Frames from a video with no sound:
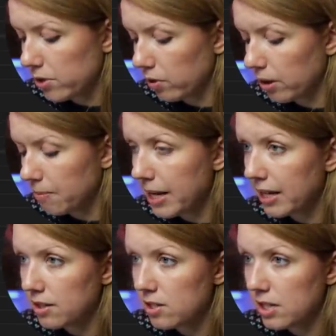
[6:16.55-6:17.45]
So
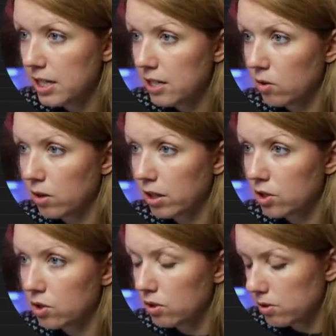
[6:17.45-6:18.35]
Command C or
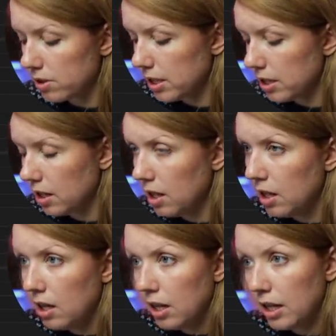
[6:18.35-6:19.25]
Control C,
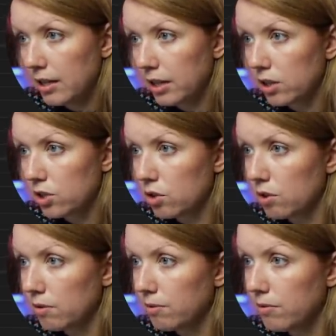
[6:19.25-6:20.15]
and then
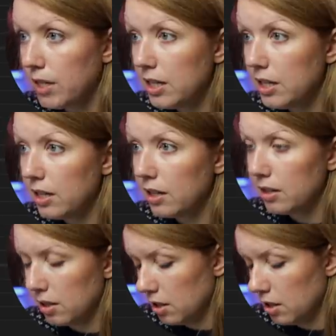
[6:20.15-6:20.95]
Control V,